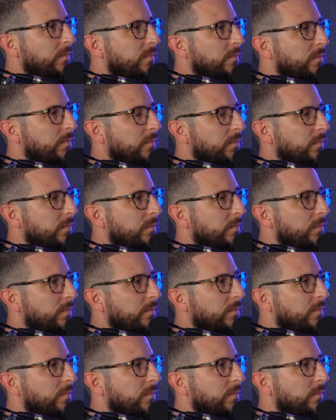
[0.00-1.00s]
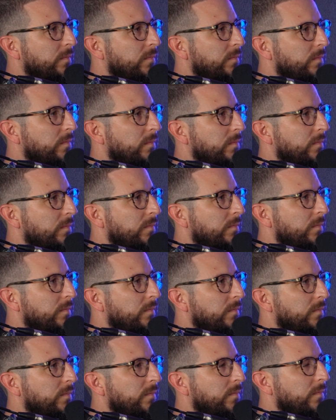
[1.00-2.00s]

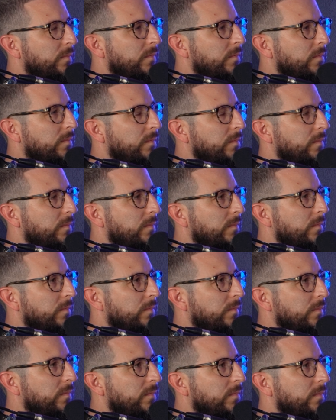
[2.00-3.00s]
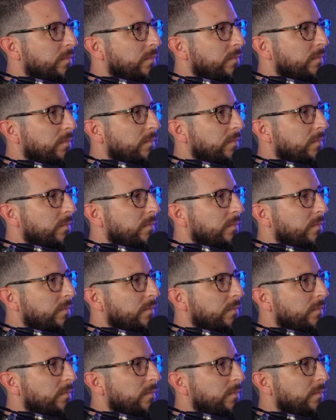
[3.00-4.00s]

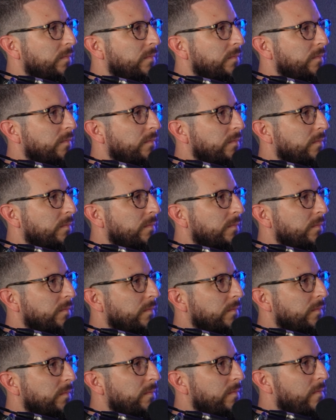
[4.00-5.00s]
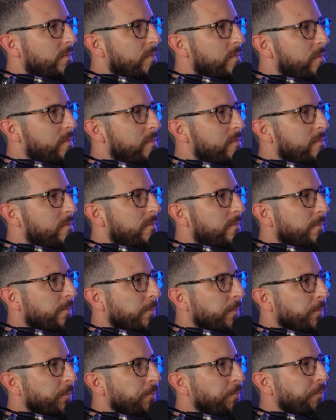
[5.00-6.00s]

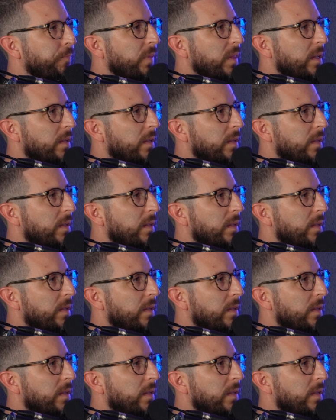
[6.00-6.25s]
This person isn't speaking.